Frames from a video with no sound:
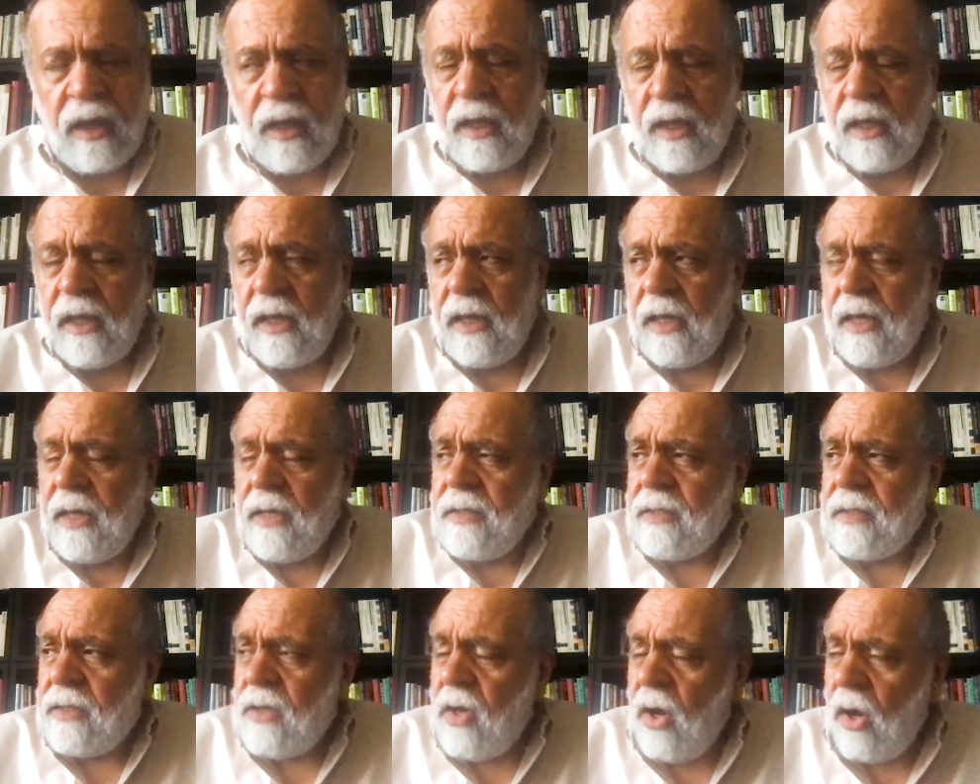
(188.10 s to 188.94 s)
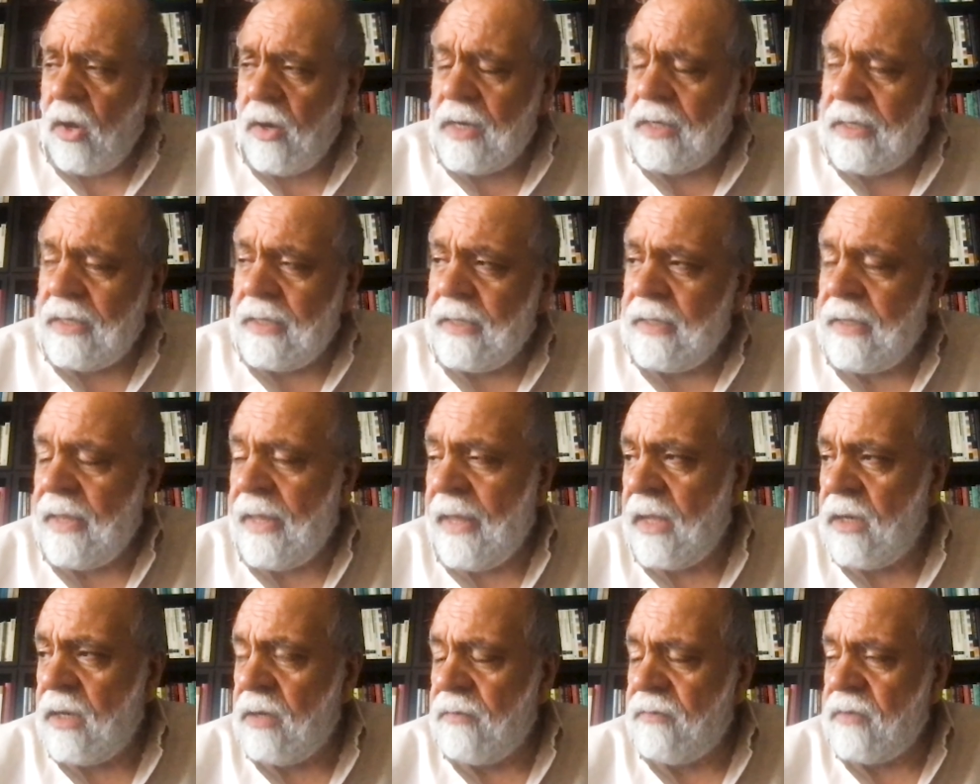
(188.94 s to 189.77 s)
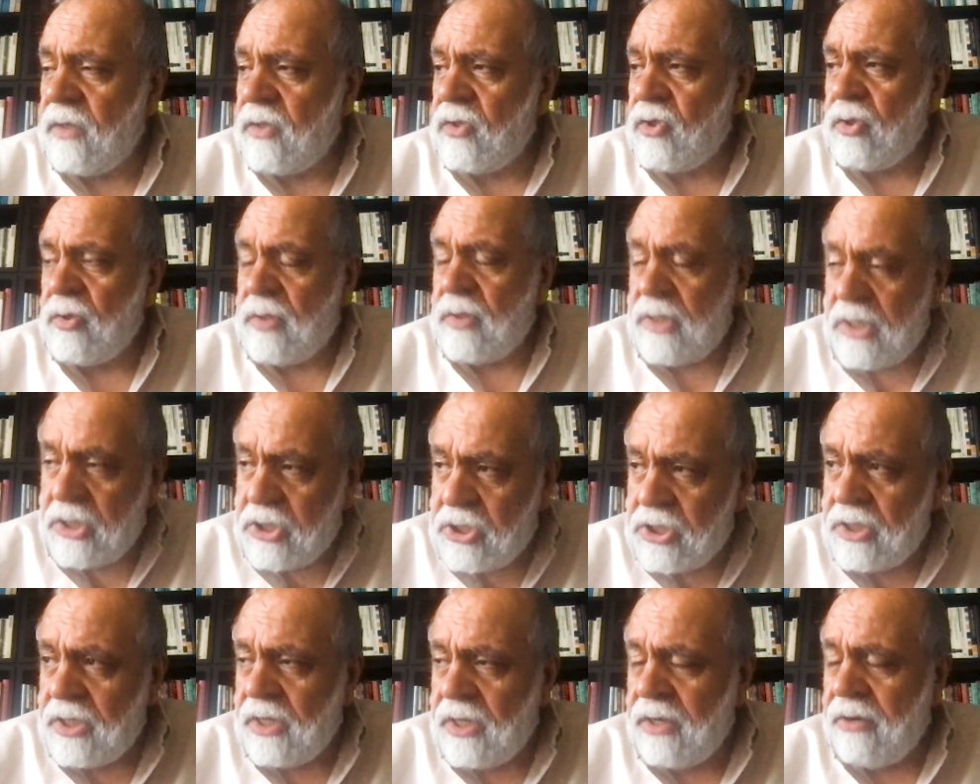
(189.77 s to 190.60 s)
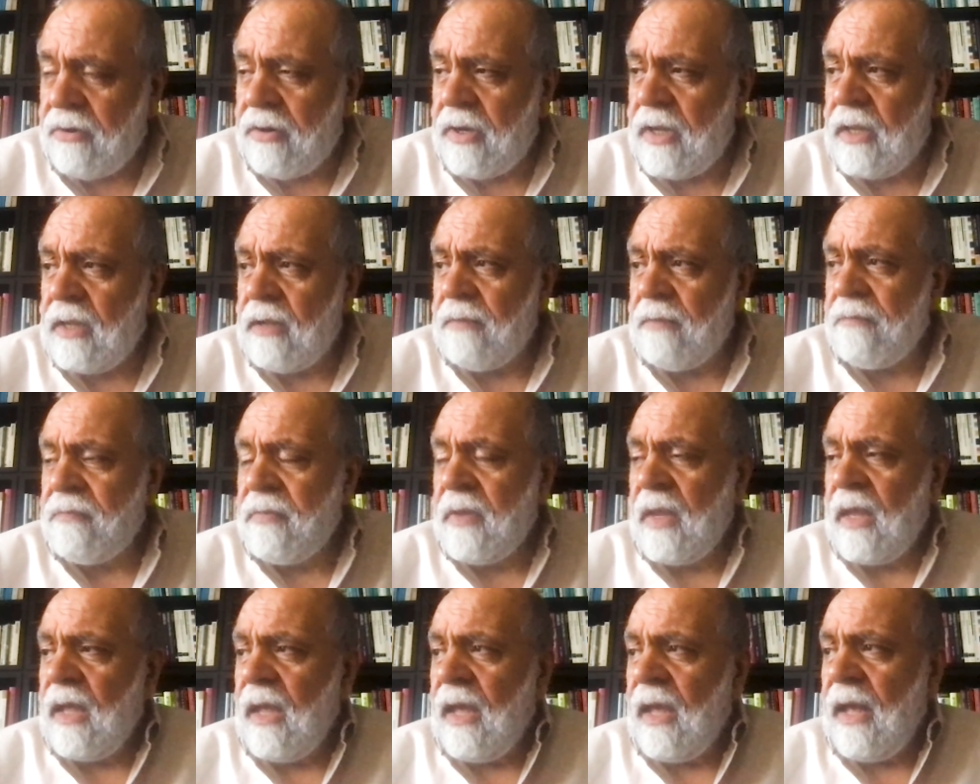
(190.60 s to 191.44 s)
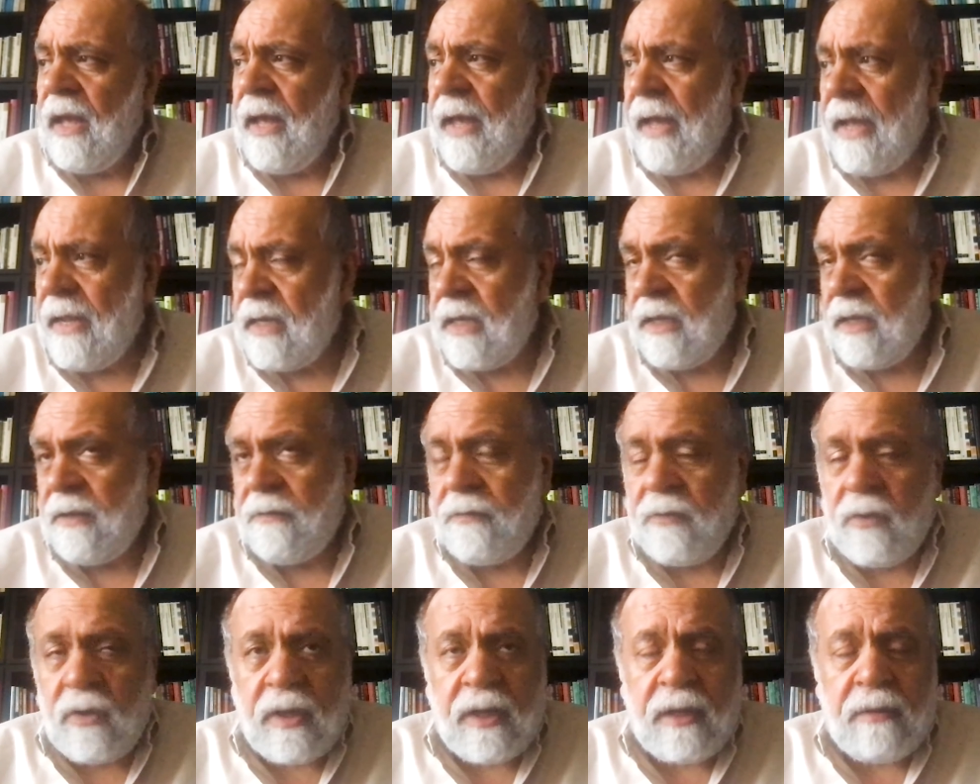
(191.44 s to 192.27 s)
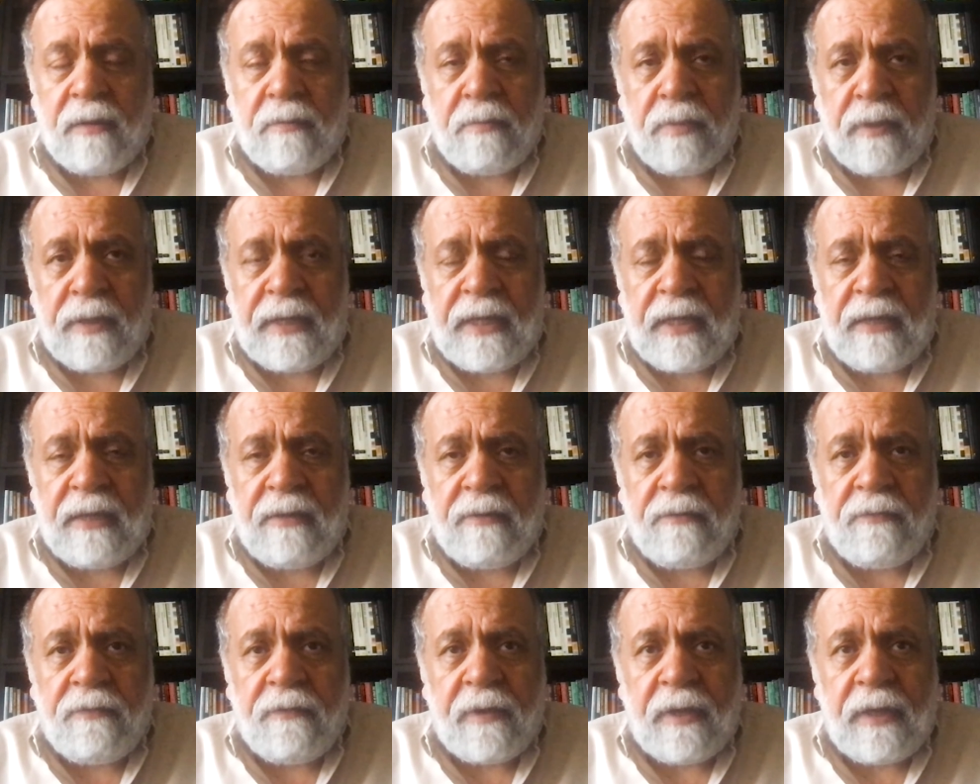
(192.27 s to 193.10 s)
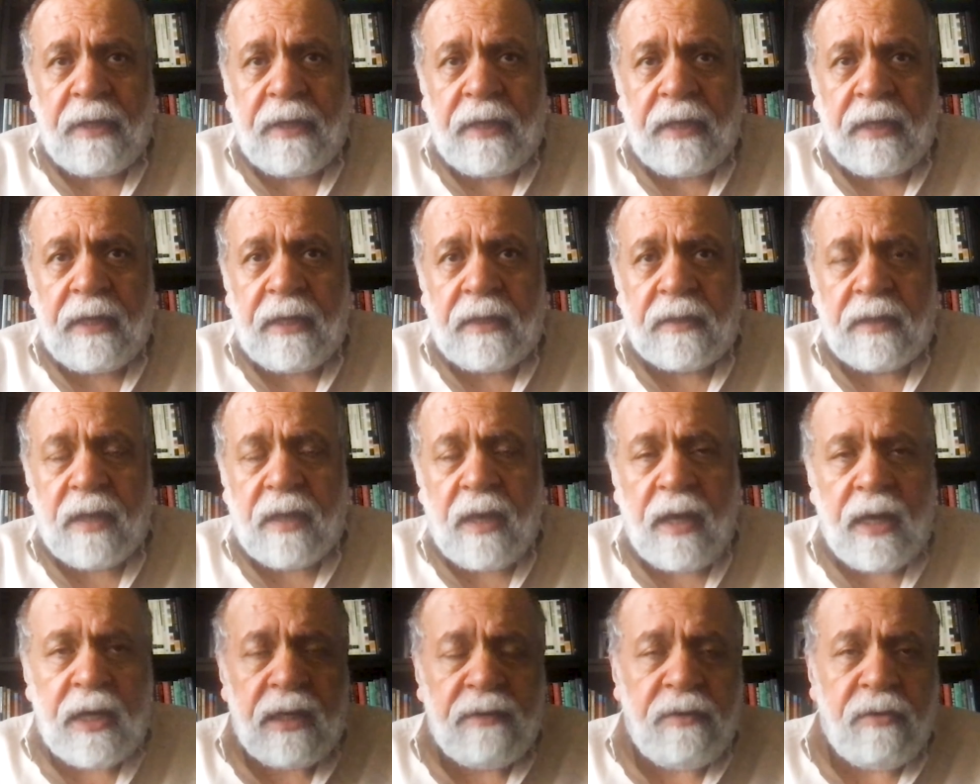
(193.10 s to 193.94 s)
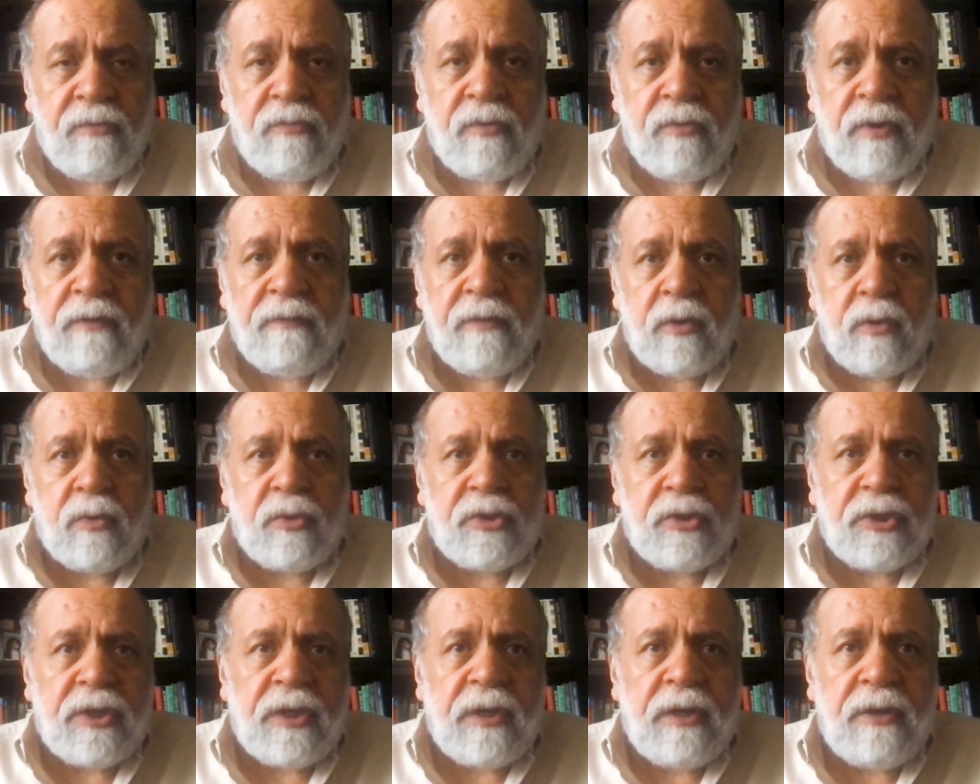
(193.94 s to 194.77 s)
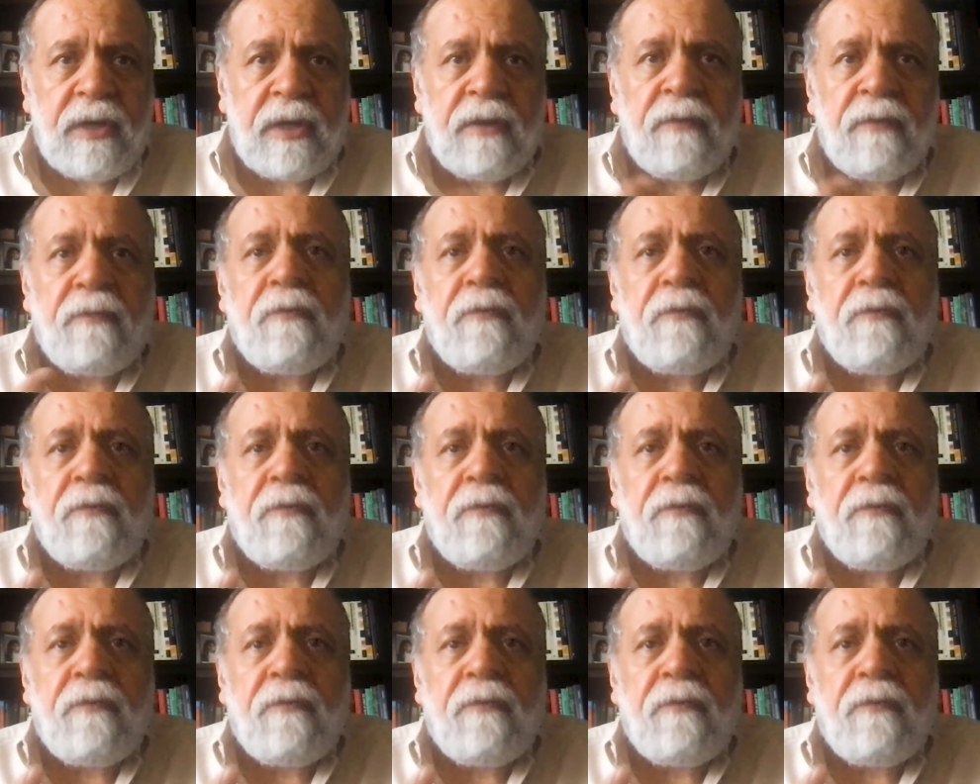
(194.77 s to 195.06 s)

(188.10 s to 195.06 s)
He is currently the head of the judiciary. And if you can believe, he is kind of a revolutionary